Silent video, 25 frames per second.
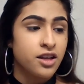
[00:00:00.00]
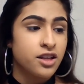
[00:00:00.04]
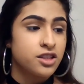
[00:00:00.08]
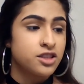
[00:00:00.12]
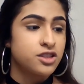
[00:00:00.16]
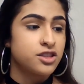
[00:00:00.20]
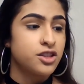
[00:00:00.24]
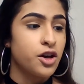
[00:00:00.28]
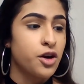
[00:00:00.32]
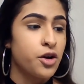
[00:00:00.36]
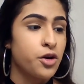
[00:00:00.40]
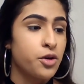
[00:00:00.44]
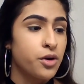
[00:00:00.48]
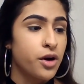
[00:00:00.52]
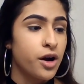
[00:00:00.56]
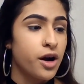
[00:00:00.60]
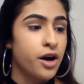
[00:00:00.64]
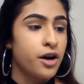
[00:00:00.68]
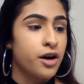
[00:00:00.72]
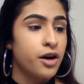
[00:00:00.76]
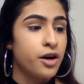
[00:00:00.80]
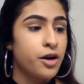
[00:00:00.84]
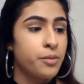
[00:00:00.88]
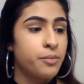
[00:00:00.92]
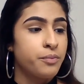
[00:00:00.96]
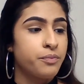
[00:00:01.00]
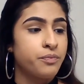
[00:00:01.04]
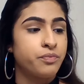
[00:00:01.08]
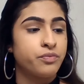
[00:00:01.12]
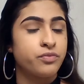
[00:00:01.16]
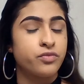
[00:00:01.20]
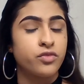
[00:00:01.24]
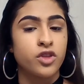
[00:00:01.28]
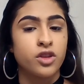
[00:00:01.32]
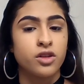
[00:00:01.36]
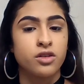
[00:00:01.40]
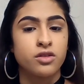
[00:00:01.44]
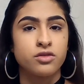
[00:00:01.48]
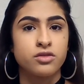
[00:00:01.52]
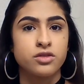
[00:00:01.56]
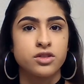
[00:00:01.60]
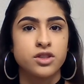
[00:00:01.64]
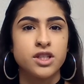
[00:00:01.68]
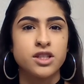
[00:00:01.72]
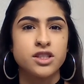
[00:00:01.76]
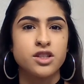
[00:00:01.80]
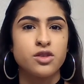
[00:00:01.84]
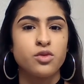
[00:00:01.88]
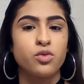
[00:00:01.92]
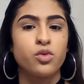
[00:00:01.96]
So,
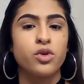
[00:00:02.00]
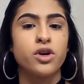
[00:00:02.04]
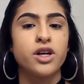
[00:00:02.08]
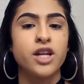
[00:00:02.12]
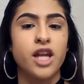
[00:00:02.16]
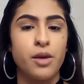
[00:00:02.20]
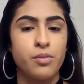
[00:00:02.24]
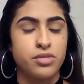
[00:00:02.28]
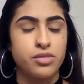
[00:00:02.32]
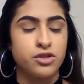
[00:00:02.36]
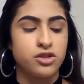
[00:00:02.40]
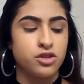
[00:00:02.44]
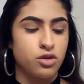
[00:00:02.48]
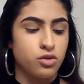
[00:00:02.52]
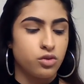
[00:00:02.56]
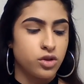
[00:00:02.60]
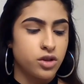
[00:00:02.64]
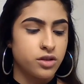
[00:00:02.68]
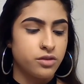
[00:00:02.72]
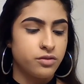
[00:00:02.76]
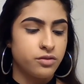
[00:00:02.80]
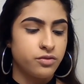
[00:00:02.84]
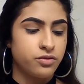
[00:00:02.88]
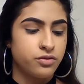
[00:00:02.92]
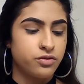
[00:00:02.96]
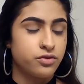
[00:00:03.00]
season 1, episode 1.